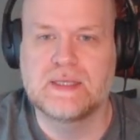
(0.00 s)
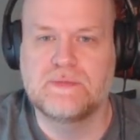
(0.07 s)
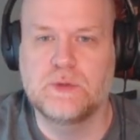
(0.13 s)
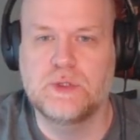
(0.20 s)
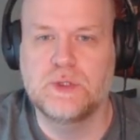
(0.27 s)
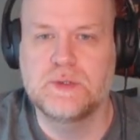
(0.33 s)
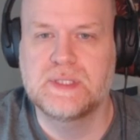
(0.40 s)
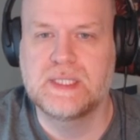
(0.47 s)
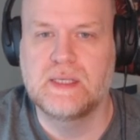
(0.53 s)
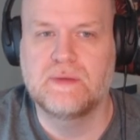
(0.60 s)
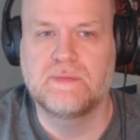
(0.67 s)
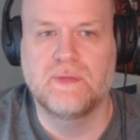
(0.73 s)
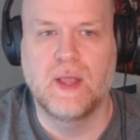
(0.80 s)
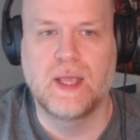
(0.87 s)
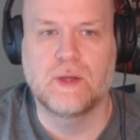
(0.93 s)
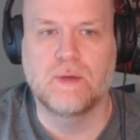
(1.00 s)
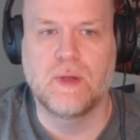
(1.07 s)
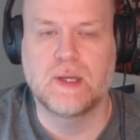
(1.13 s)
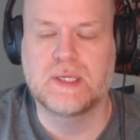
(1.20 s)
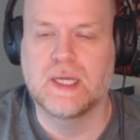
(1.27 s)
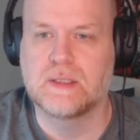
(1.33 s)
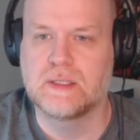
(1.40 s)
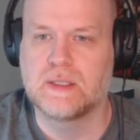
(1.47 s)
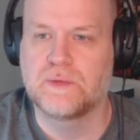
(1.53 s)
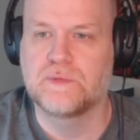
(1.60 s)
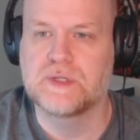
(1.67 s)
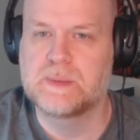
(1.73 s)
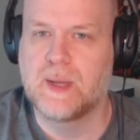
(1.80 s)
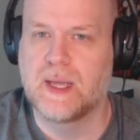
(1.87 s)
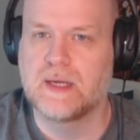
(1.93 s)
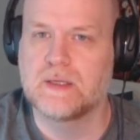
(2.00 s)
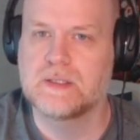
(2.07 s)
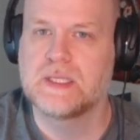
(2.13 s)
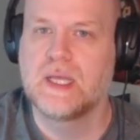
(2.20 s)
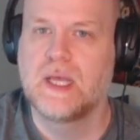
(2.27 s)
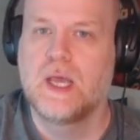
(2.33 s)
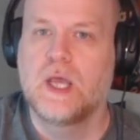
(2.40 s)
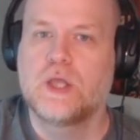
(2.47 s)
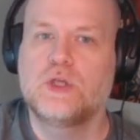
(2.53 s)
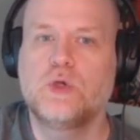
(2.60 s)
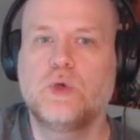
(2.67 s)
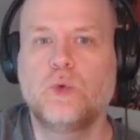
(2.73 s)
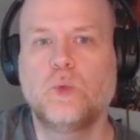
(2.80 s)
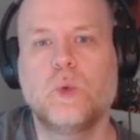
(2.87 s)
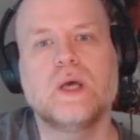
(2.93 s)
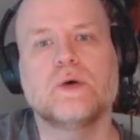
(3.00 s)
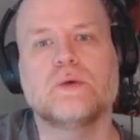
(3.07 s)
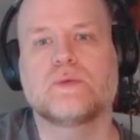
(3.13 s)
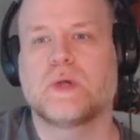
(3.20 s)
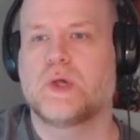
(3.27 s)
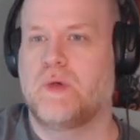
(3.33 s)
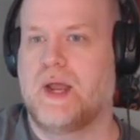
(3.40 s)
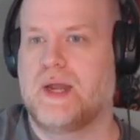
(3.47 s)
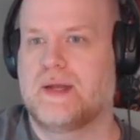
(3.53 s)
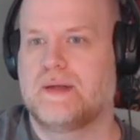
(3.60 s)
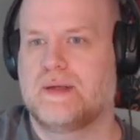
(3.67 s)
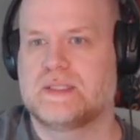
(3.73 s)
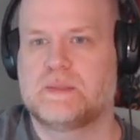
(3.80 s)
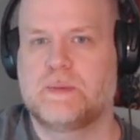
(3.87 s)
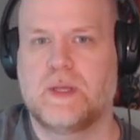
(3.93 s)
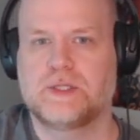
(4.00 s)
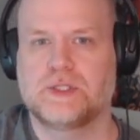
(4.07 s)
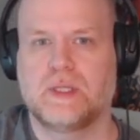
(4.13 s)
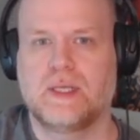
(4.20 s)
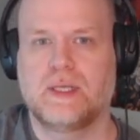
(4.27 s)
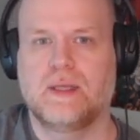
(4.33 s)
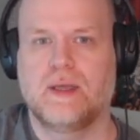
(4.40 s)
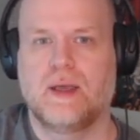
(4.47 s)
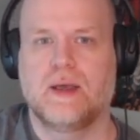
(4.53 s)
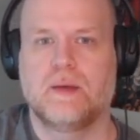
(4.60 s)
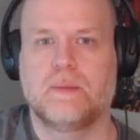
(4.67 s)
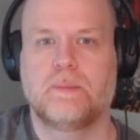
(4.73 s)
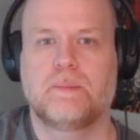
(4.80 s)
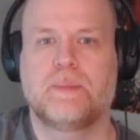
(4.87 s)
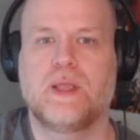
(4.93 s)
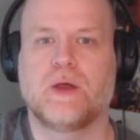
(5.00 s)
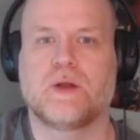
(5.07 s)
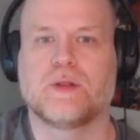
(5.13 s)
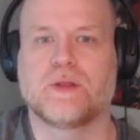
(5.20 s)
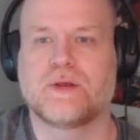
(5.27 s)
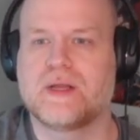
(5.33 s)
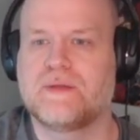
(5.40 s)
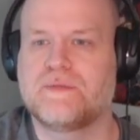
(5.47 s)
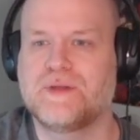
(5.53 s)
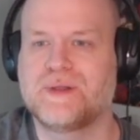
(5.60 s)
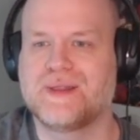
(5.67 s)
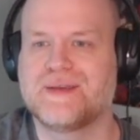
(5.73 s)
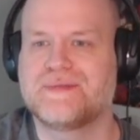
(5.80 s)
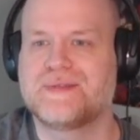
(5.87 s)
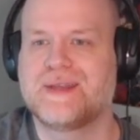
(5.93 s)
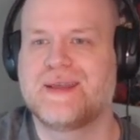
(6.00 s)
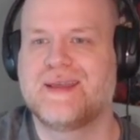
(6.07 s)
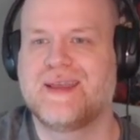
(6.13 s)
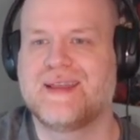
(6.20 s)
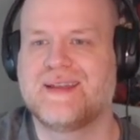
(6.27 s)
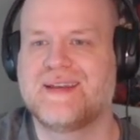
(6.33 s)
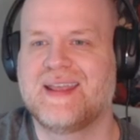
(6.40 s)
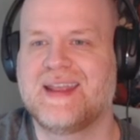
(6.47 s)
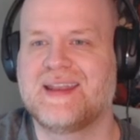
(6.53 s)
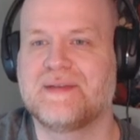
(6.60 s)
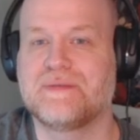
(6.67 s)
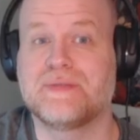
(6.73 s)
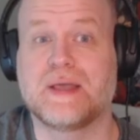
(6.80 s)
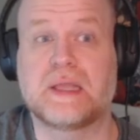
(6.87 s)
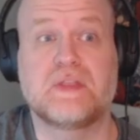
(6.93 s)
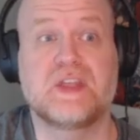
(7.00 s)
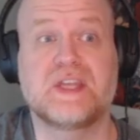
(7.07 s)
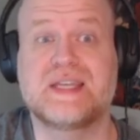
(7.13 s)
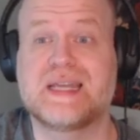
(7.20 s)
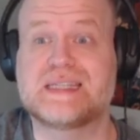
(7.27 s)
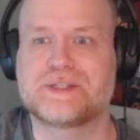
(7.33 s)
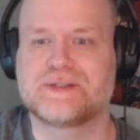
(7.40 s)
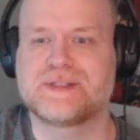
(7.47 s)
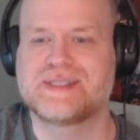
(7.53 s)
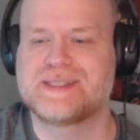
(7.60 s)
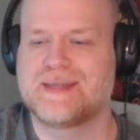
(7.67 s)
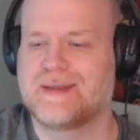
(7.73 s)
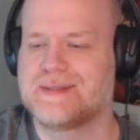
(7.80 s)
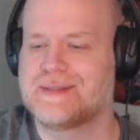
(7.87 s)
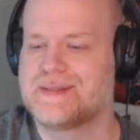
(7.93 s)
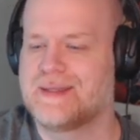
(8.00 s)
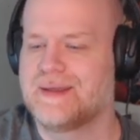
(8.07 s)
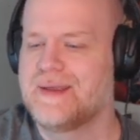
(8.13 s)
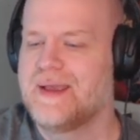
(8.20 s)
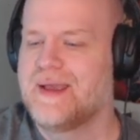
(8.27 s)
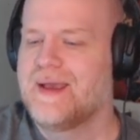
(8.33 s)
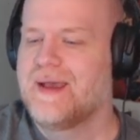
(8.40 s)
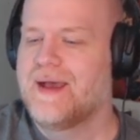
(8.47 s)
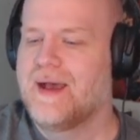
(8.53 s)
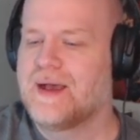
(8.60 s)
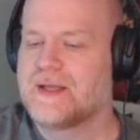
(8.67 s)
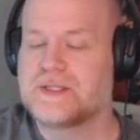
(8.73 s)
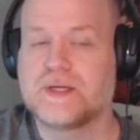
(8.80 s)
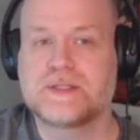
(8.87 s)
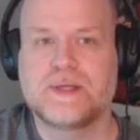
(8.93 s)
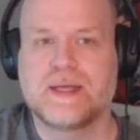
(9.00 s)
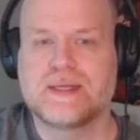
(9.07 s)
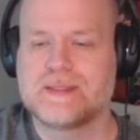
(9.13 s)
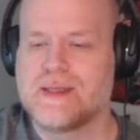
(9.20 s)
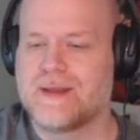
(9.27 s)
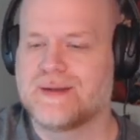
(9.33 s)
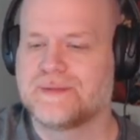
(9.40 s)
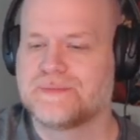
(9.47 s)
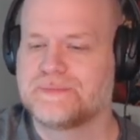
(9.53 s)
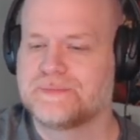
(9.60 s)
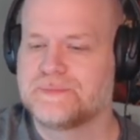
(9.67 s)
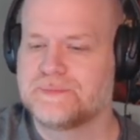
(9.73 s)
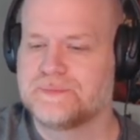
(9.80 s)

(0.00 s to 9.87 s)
If you do see it flying around hunting for spiders, you will regret it, especially be on alert if you live in any of like the desert states. Talk to you guys later.